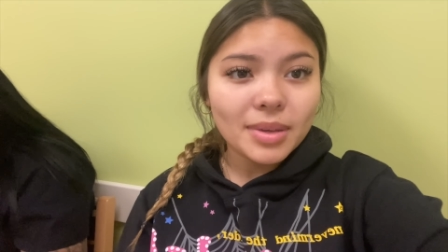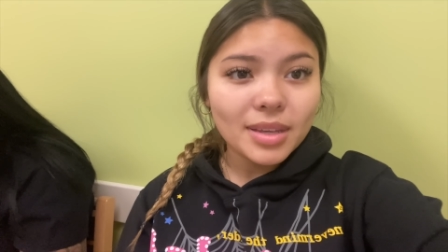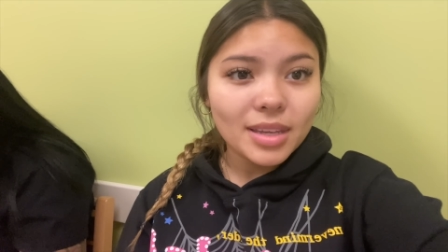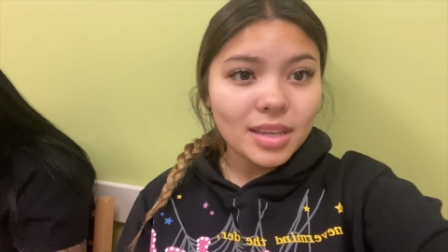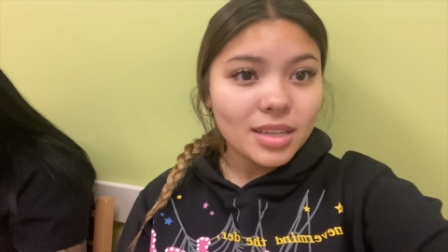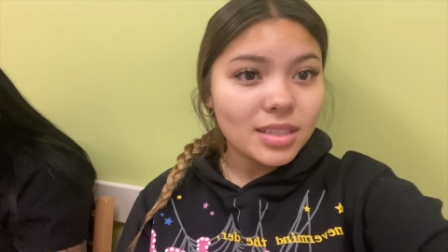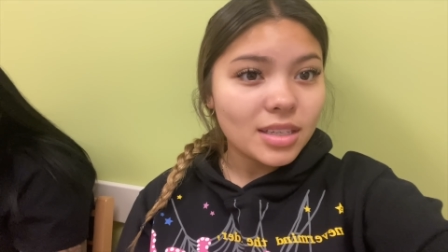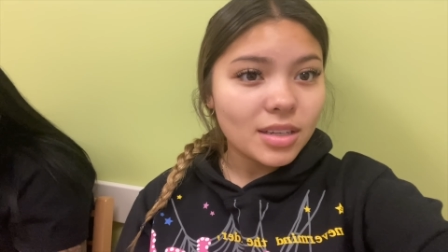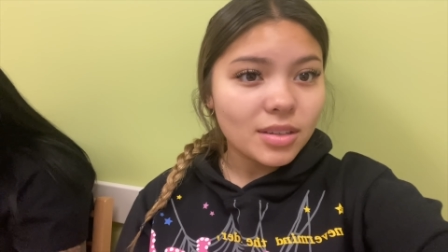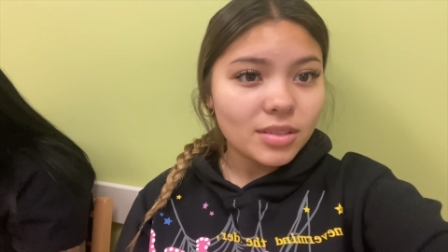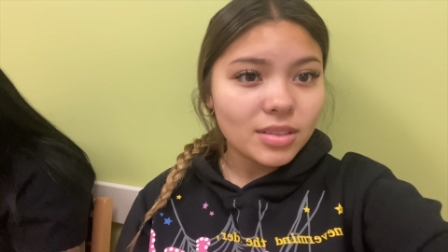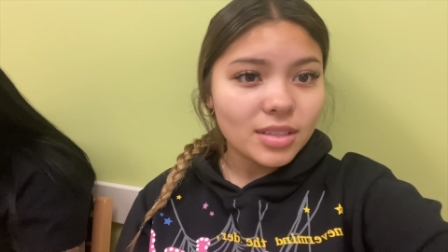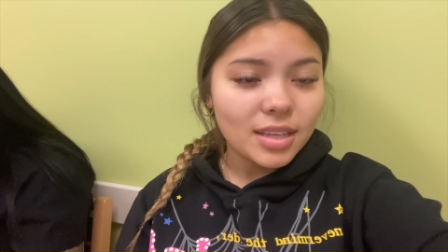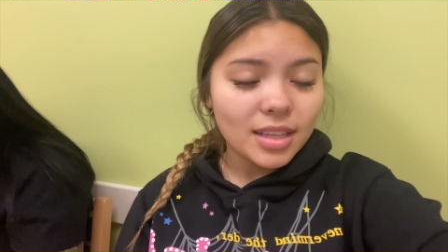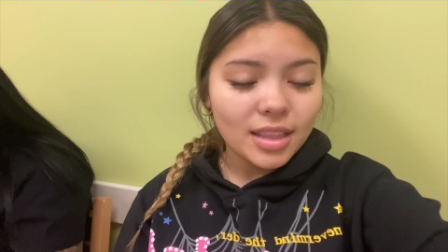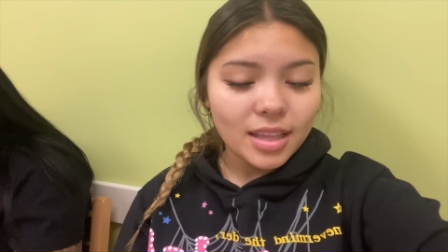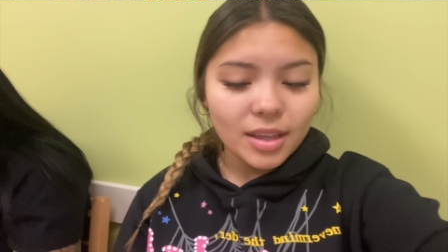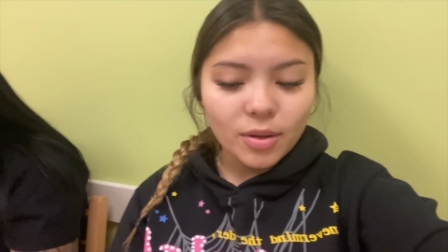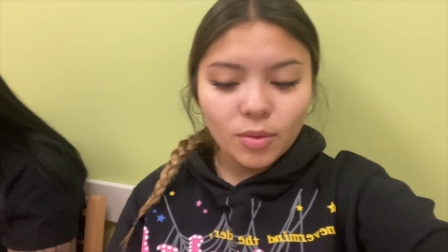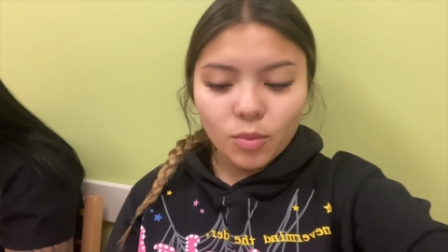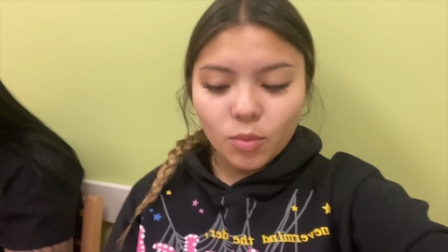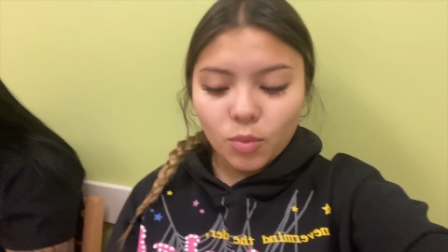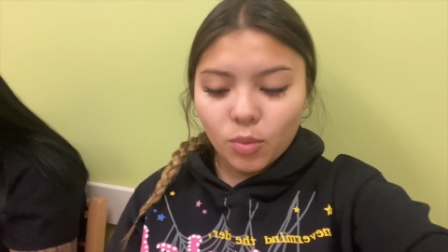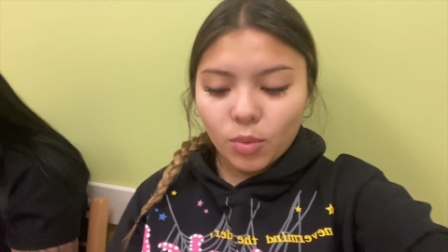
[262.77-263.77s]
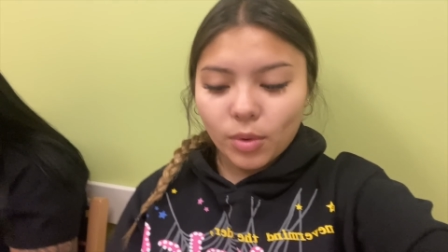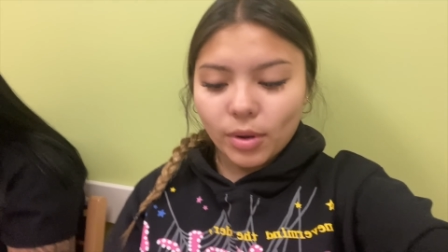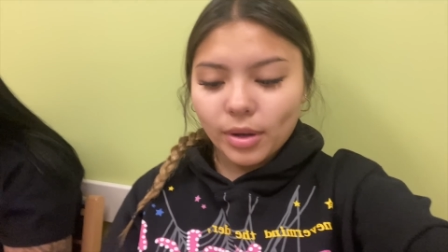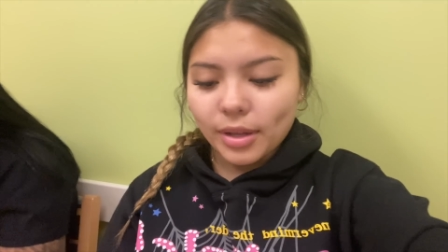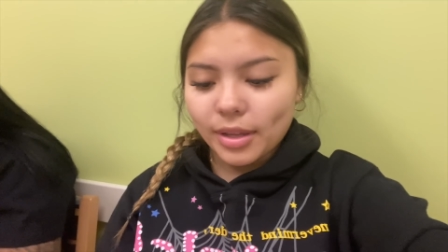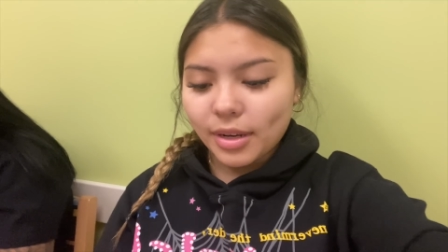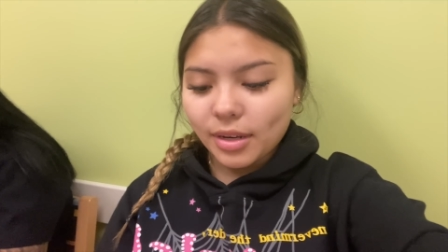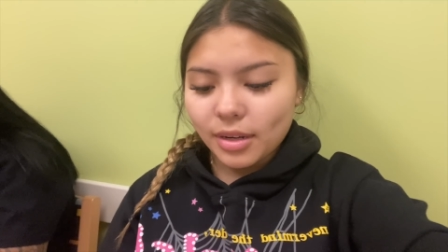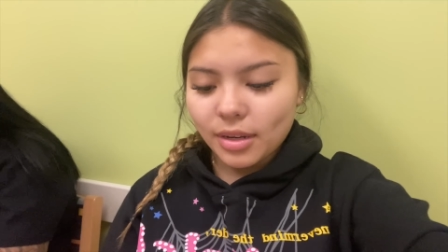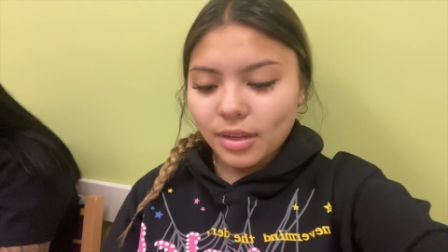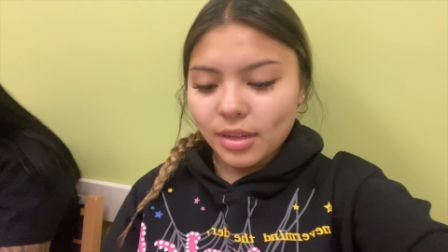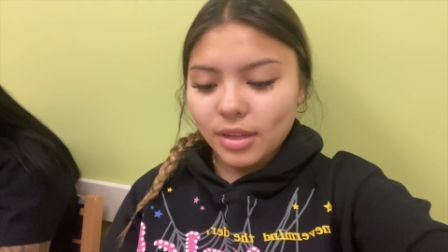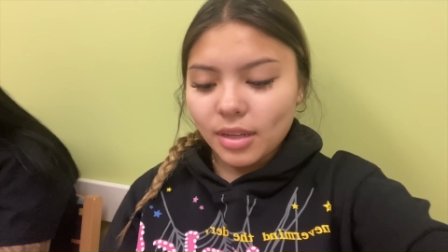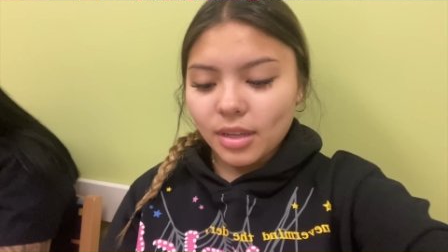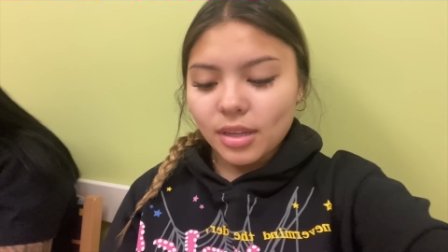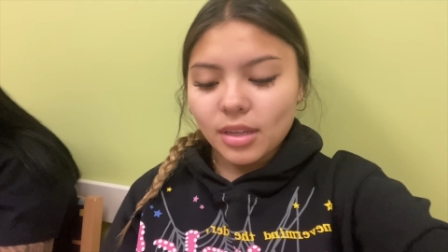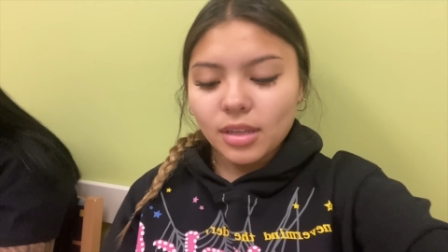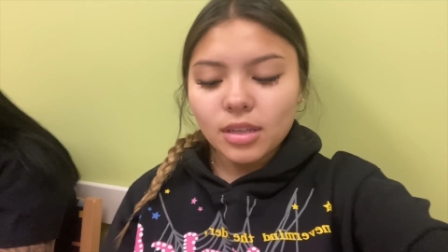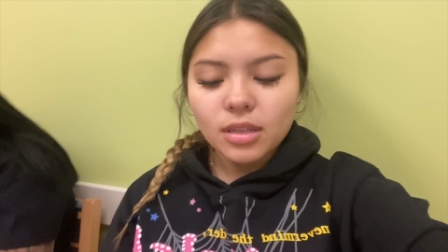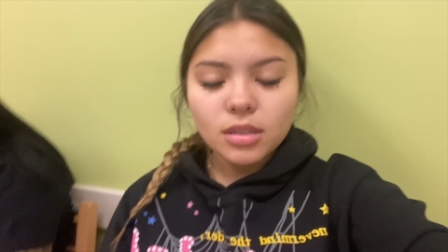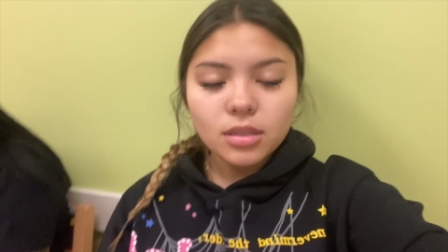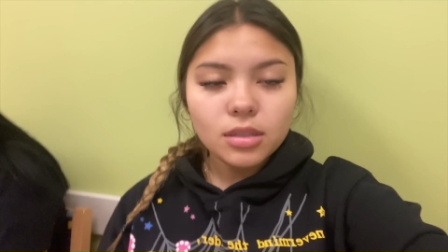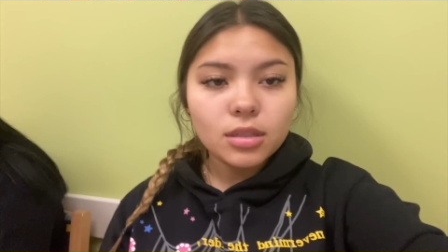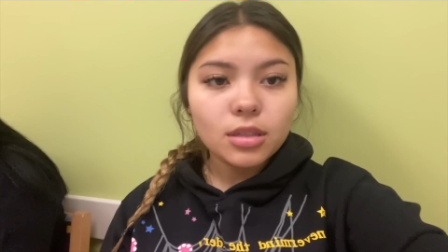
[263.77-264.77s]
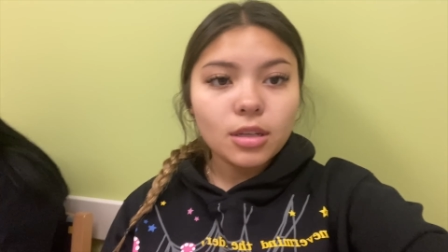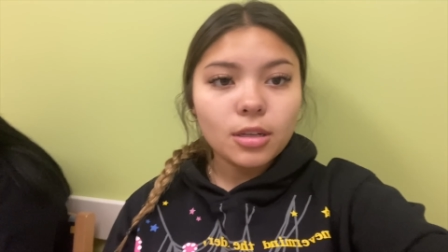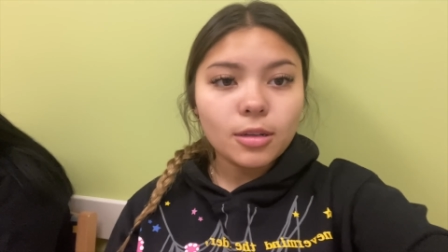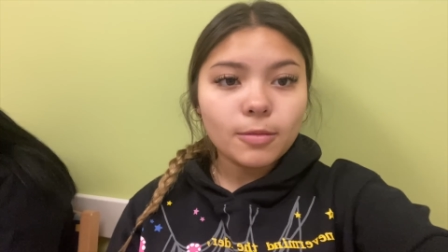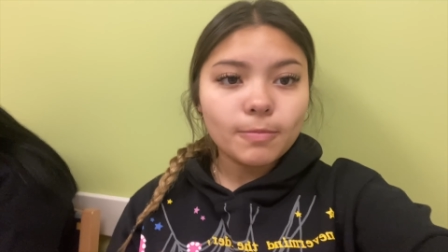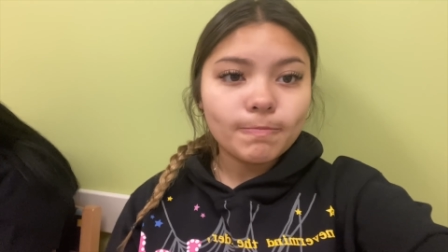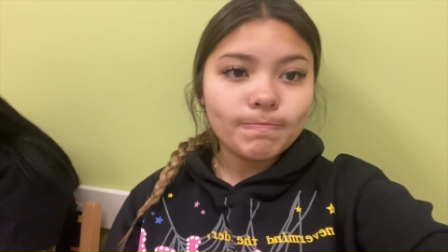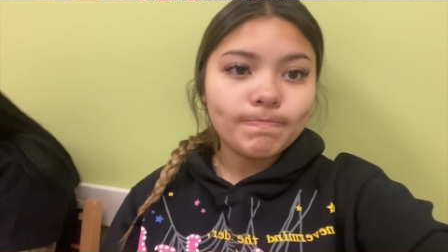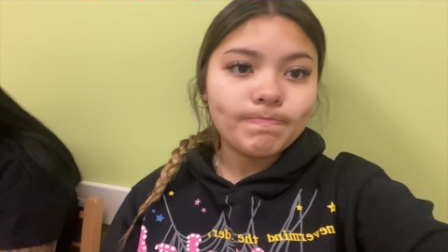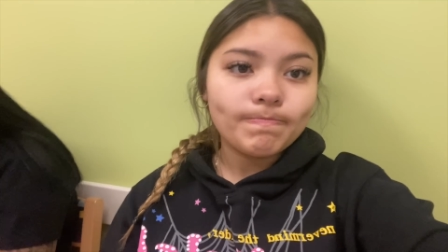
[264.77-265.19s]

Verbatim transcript: aunt's house at like 1. So.